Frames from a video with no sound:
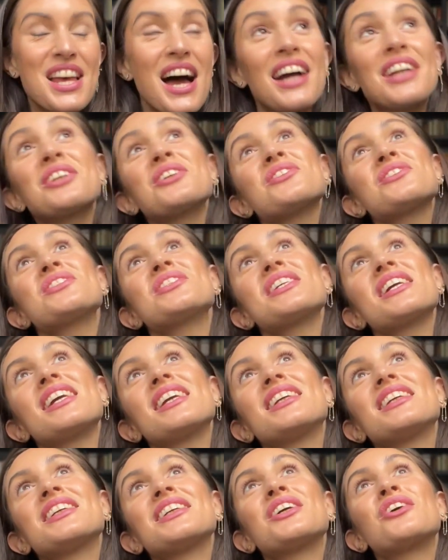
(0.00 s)
I could stay
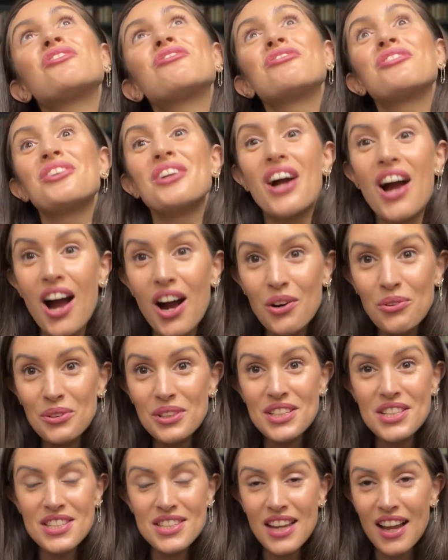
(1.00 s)
here for
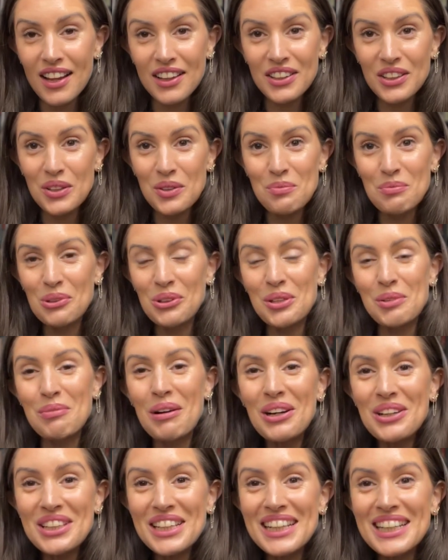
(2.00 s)
hours telling you more
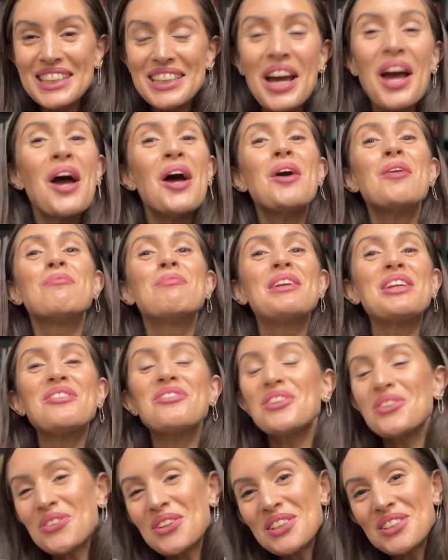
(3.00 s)
about it, but if
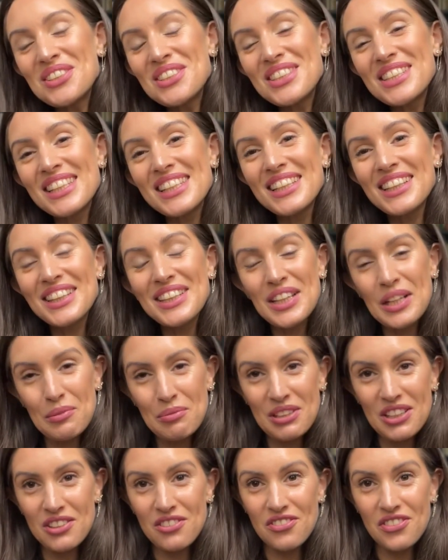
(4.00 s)
you want to see a little
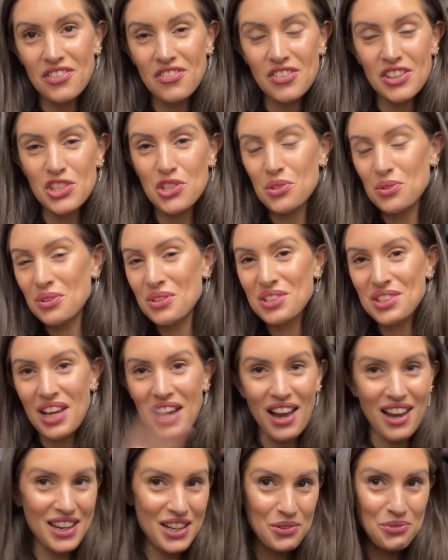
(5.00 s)
bit of the visuals,
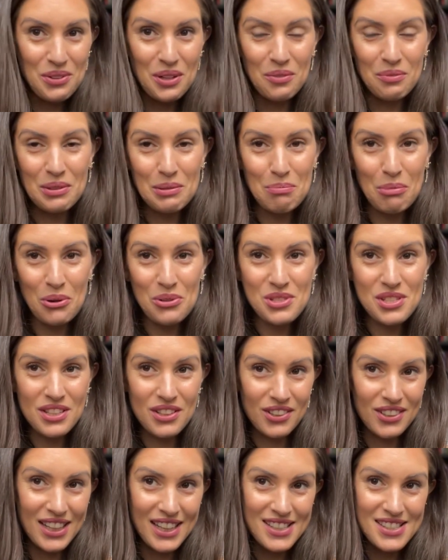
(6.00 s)
it will be posted
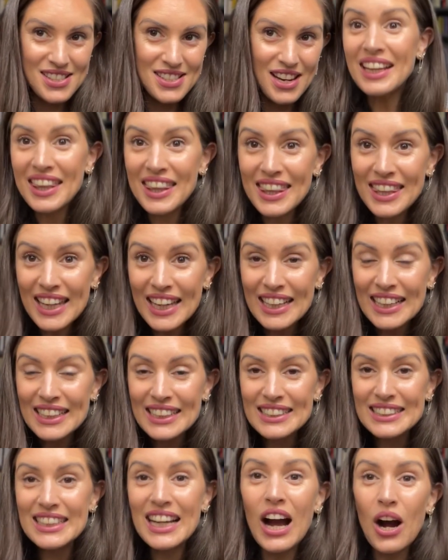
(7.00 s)
on Insta. I think
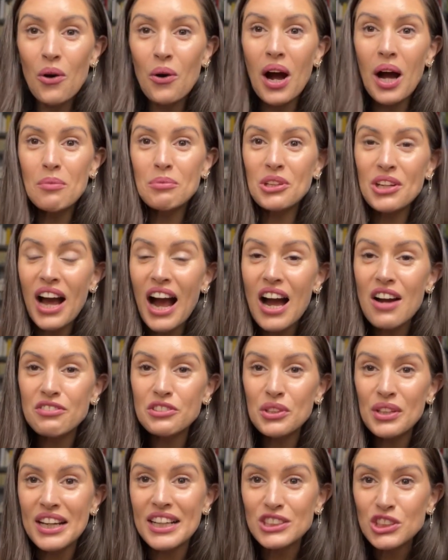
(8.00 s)
now I'm gonna have to
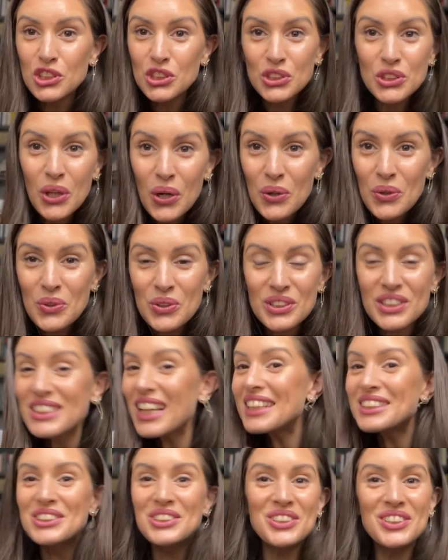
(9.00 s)
let you go because I
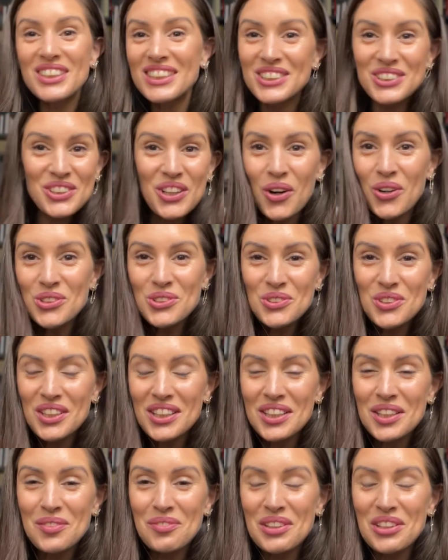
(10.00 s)
do need to go do a
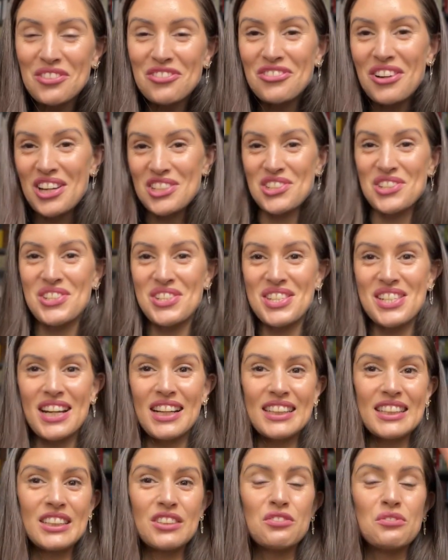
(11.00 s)
little bit of fashion
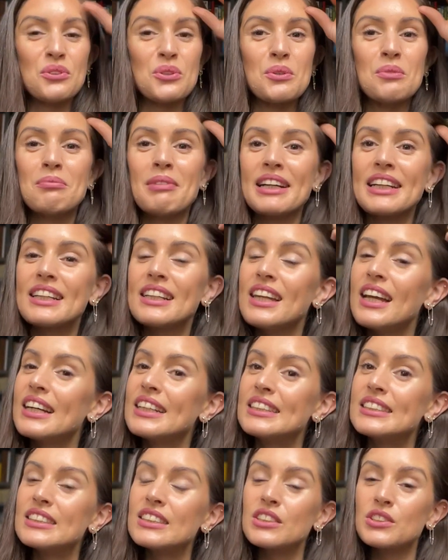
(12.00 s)
styling for my
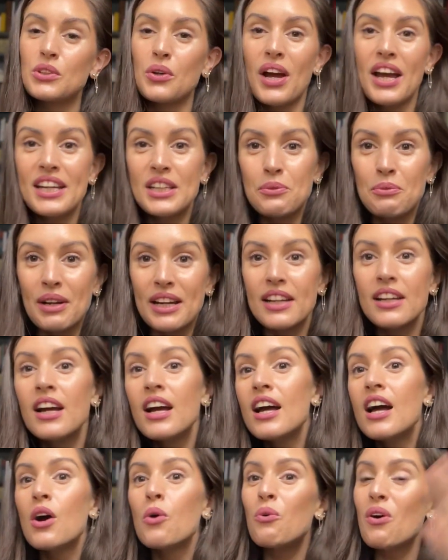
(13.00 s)
clients. So anyway,
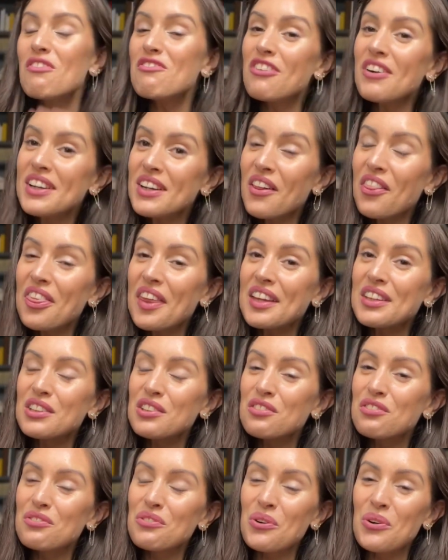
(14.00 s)
one final thank you
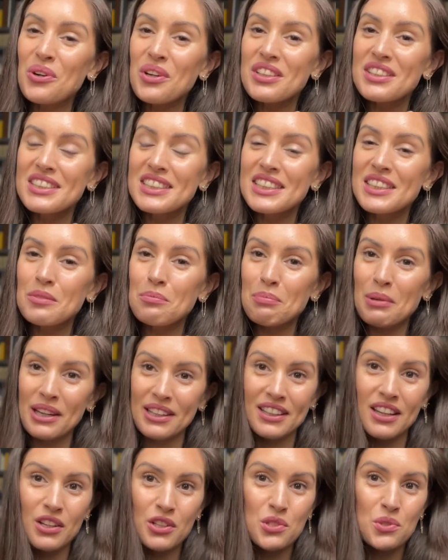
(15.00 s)
for the
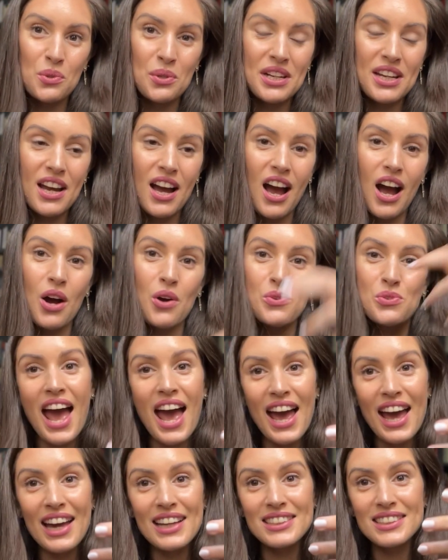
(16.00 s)
PERRIER-JOUët House
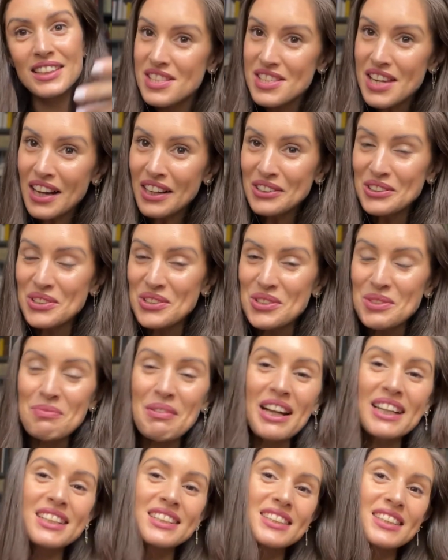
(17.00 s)
and Style News
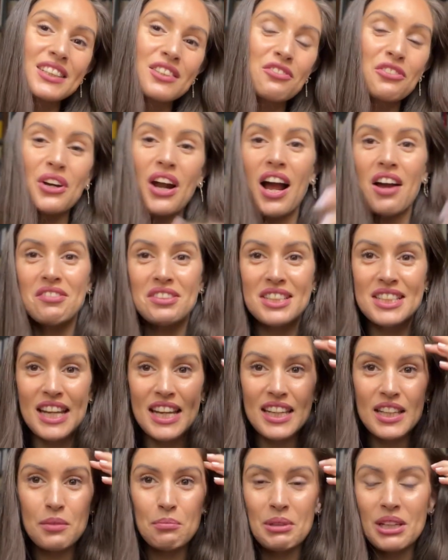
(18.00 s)
magazine for having
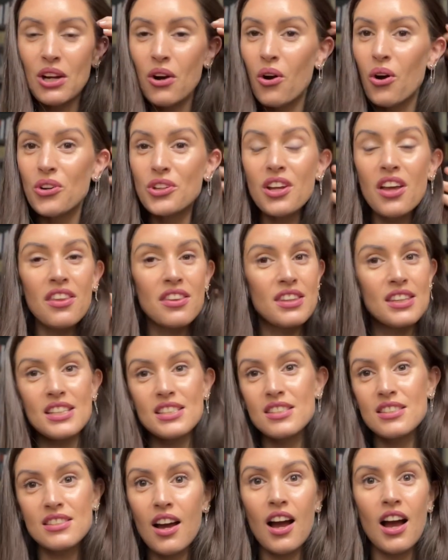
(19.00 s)
taken me on
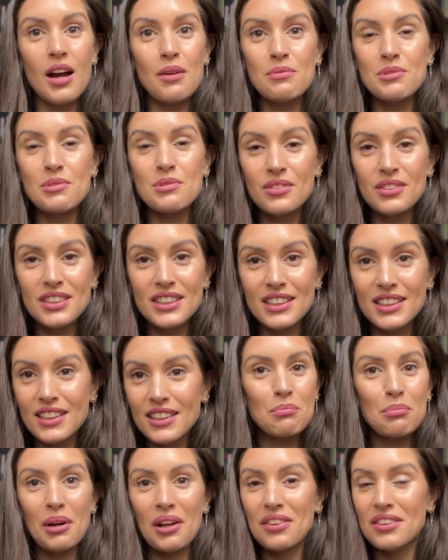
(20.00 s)
this absolutely
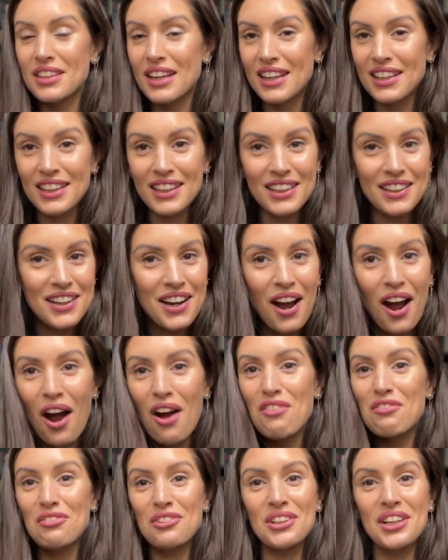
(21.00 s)
breathtaking,
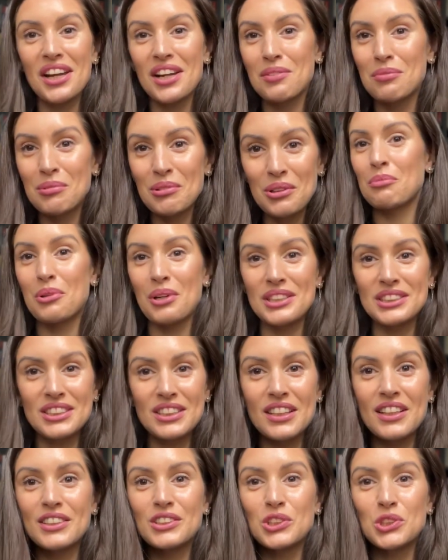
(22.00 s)
unforgettable press
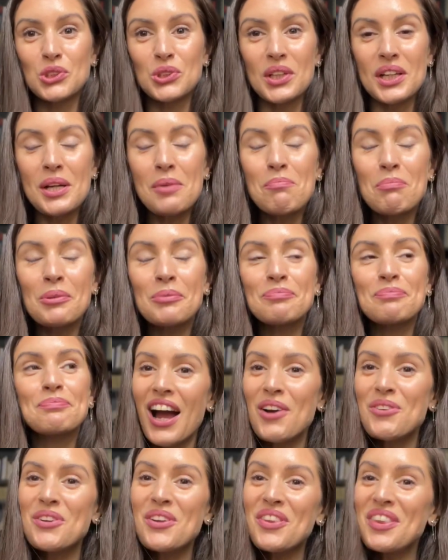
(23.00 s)
trip. I
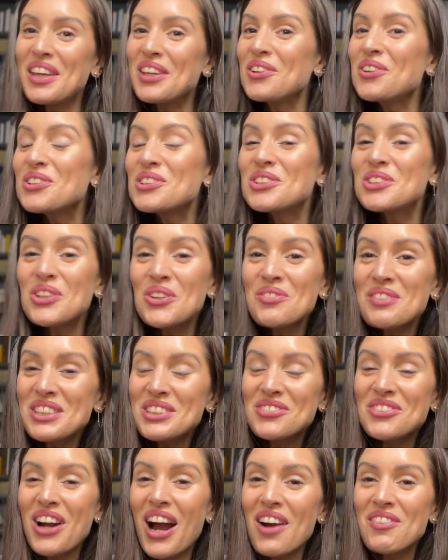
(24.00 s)
want to thank you all so much
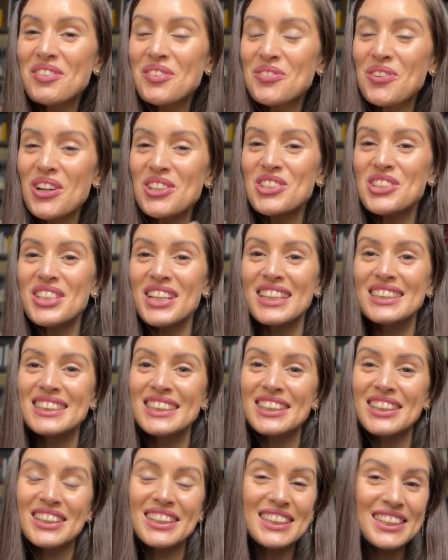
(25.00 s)
for having watched
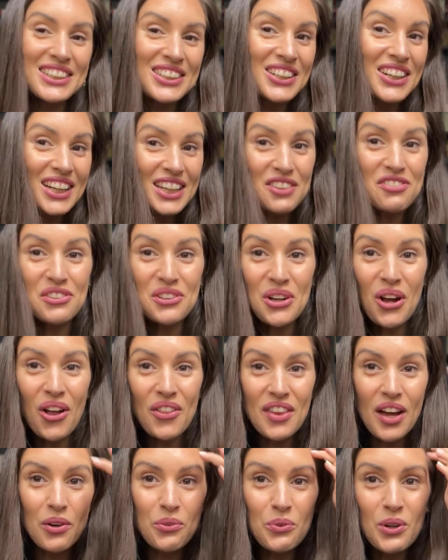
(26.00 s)
until here. If you're not
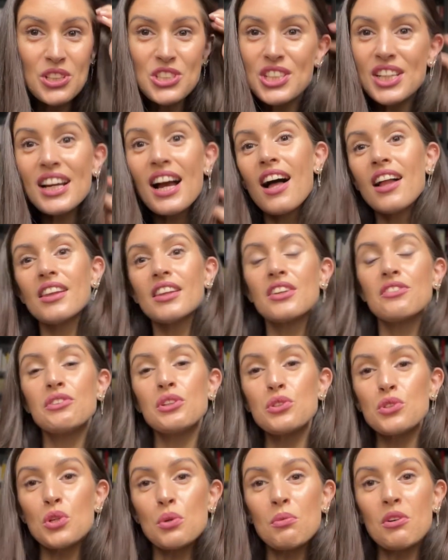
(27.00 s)
done watching, I'll leave you
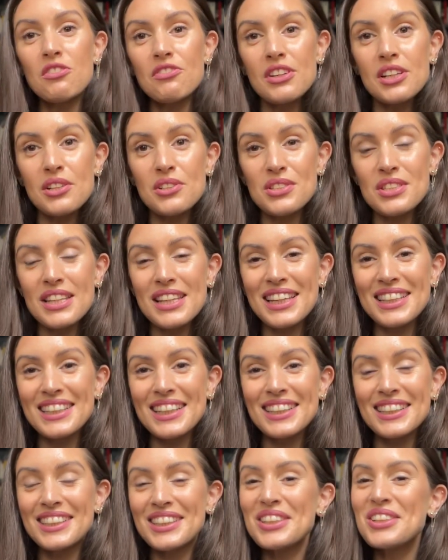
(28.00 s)
2 more videos linked in
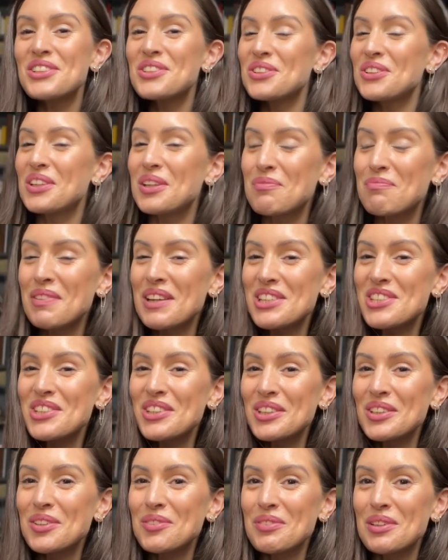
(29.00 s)
here so you can binge a
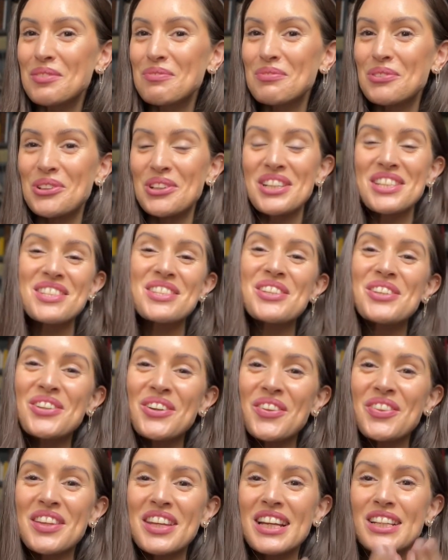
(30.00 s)
little bit more. See you
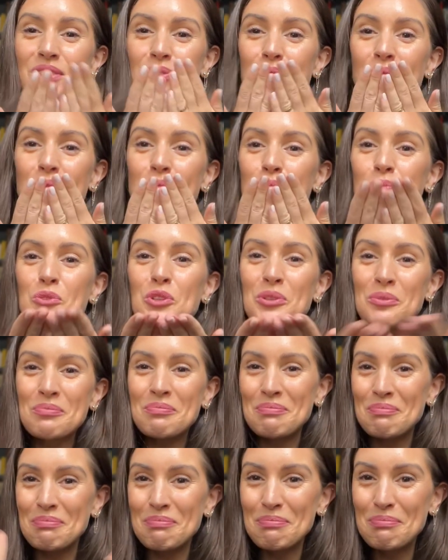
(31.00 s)
on the next one.
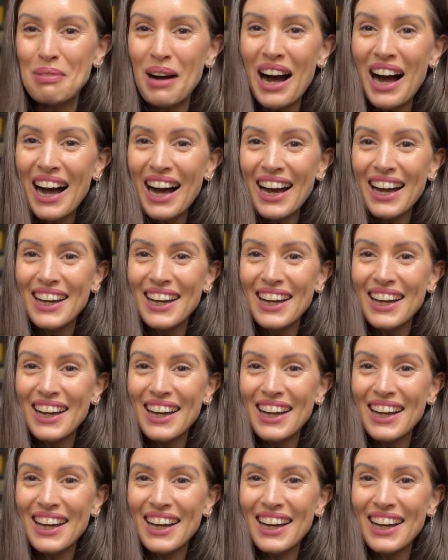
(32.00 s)
Bye!